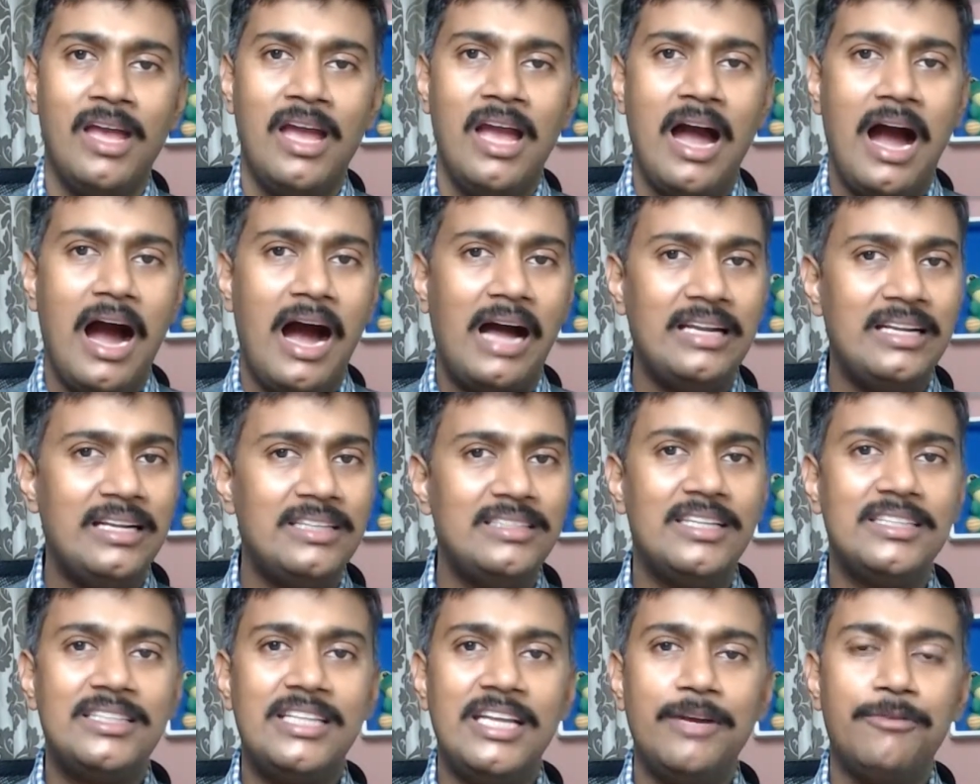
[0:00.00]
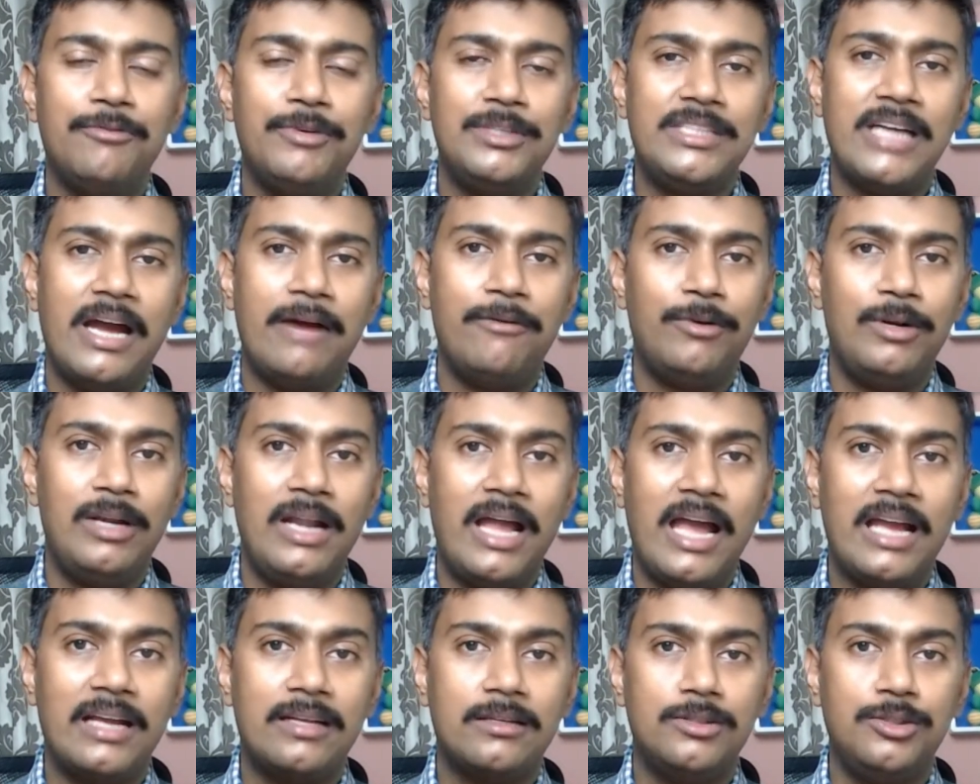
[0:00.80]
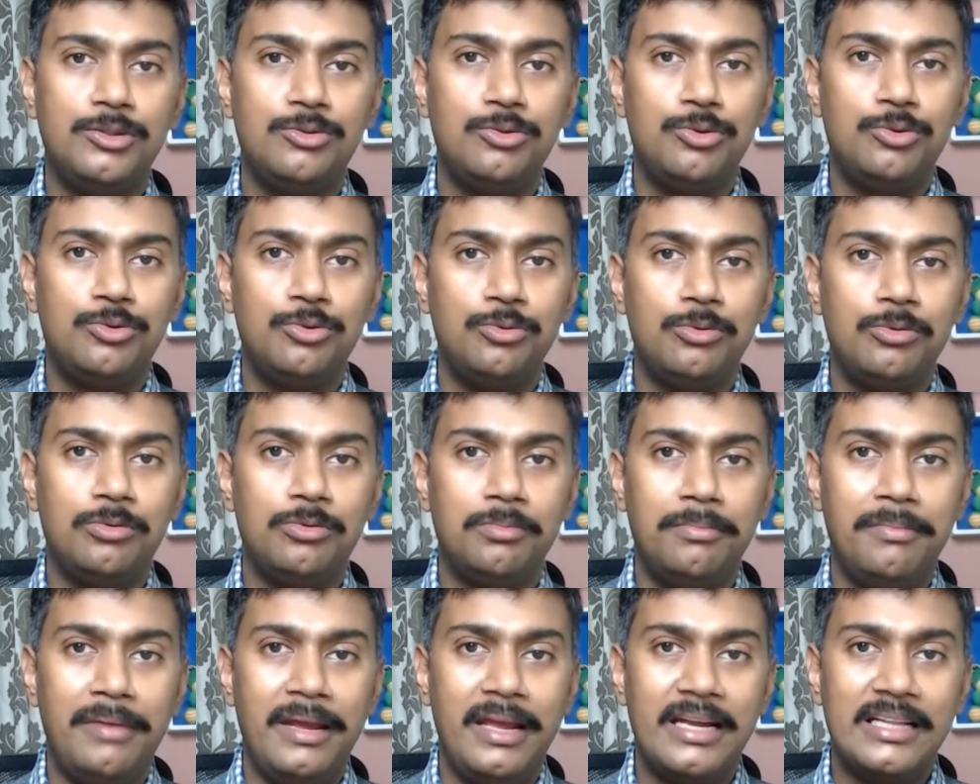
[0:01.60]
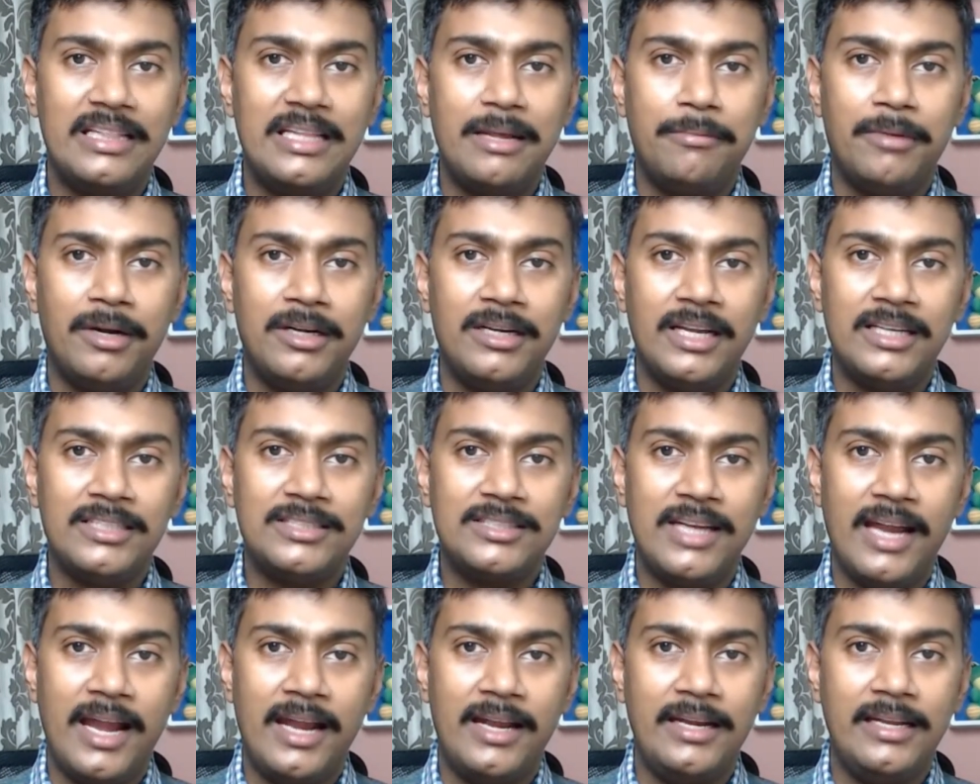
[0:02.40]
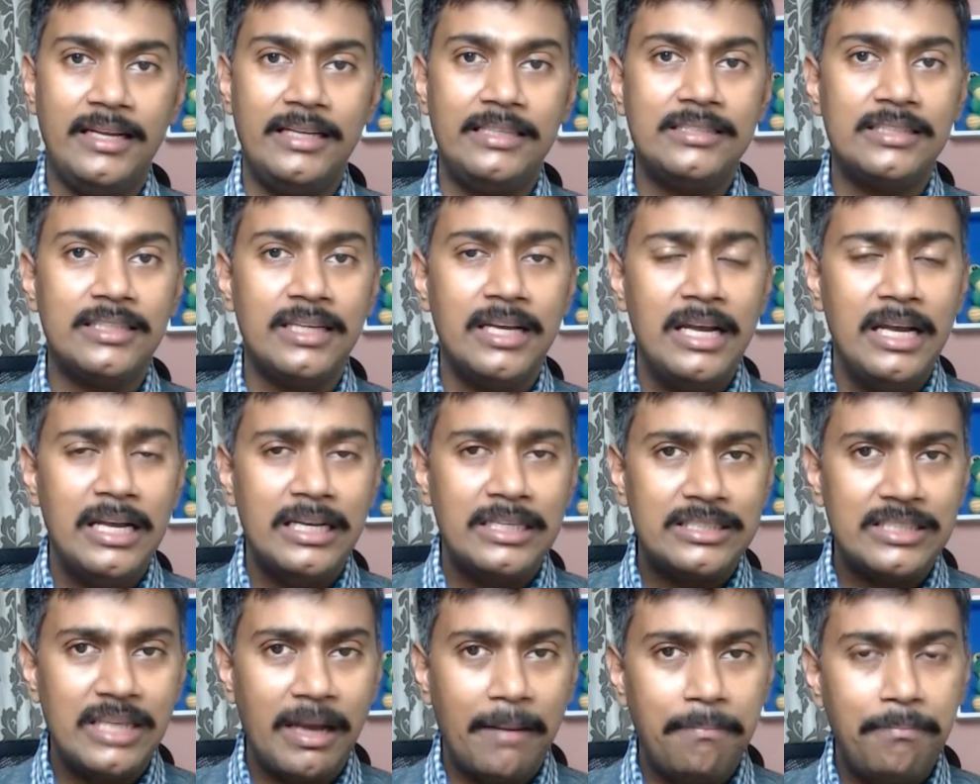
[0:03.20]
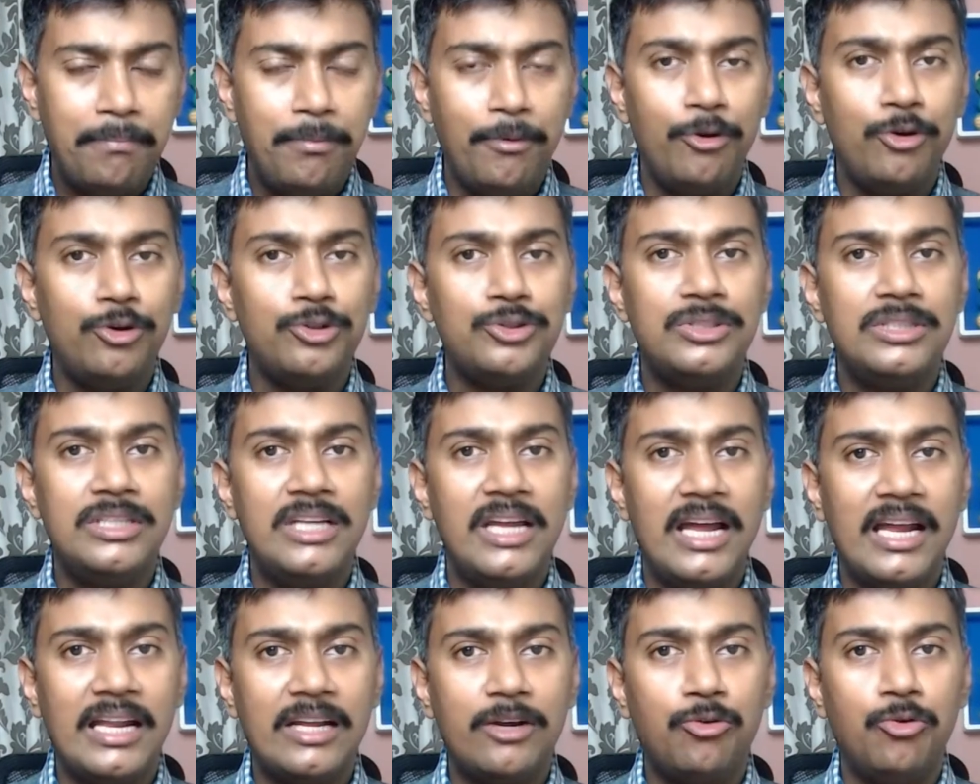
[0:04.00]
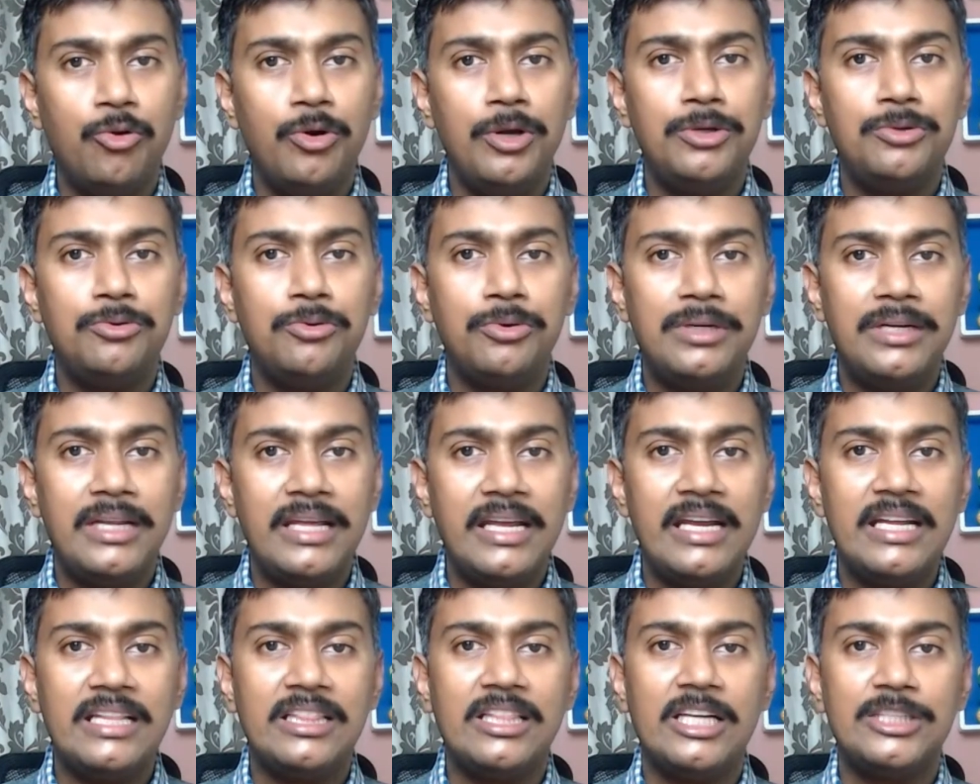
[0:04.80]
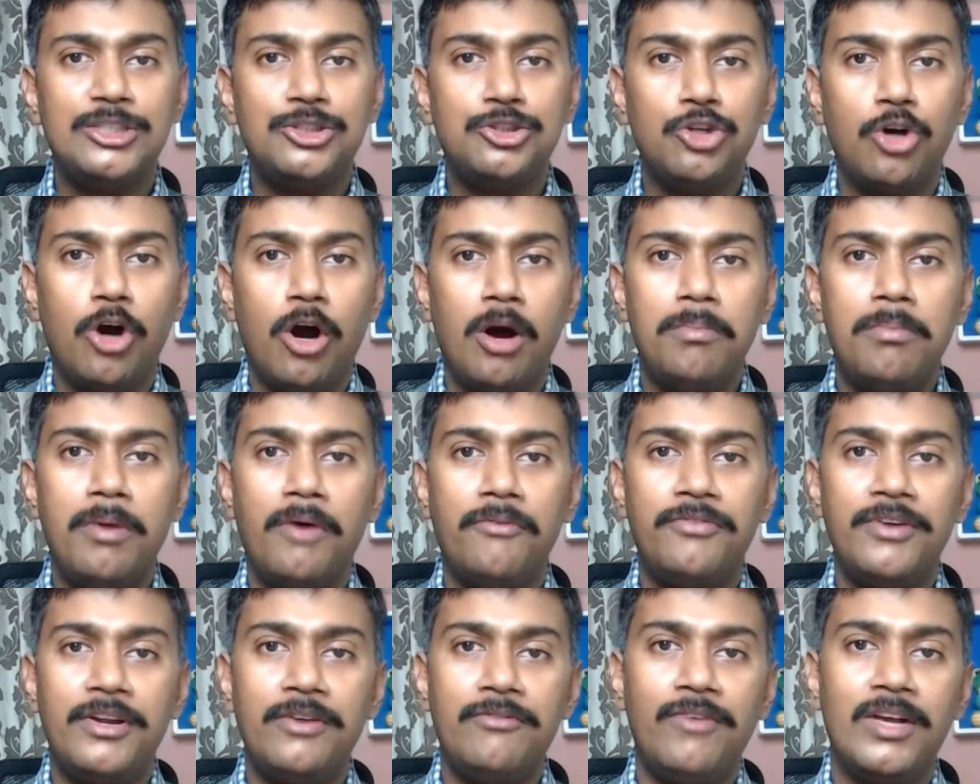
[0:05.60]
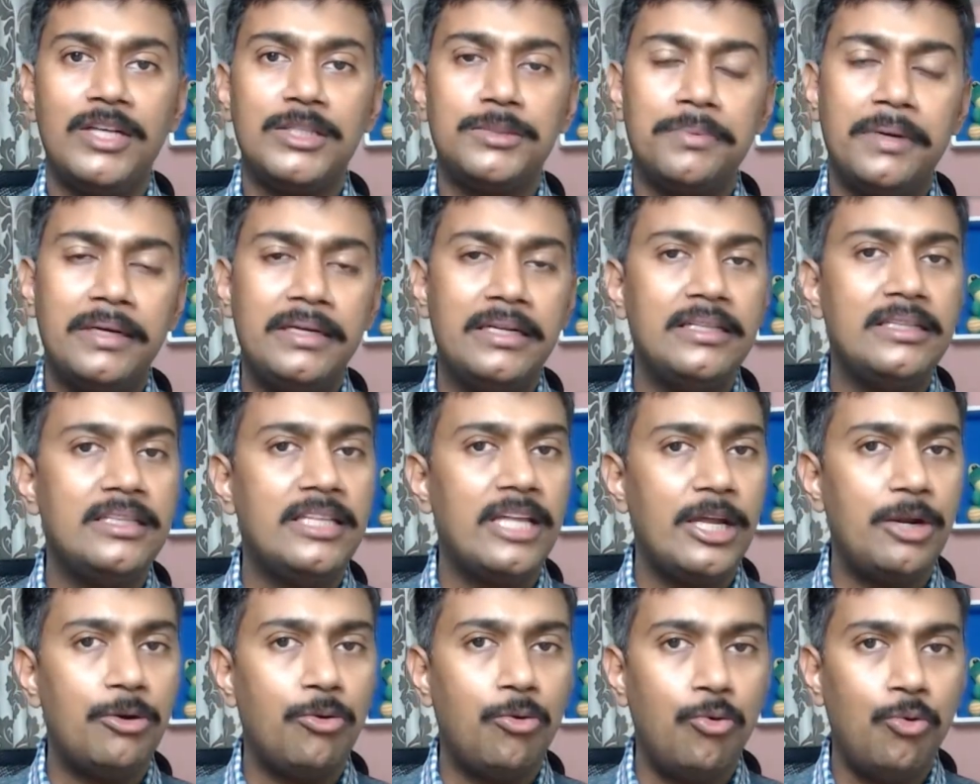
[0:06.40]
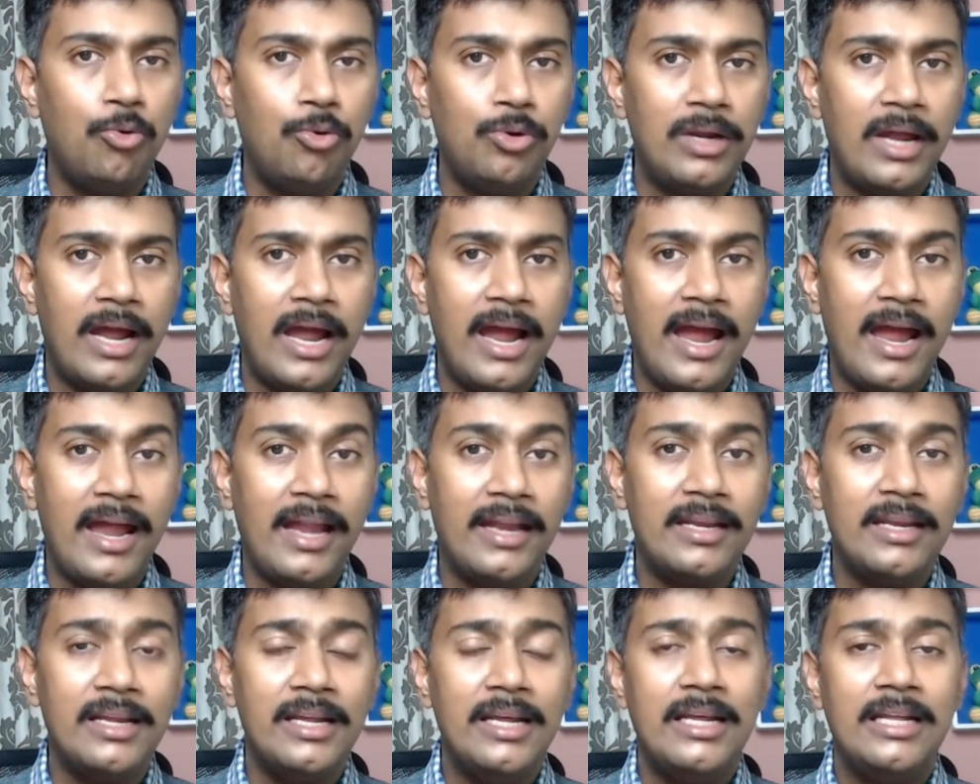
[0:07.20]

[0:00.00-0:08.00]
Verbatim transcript: Another thing which I would like you to make them understand is, suppose they are going to take the job of investment in their own hand,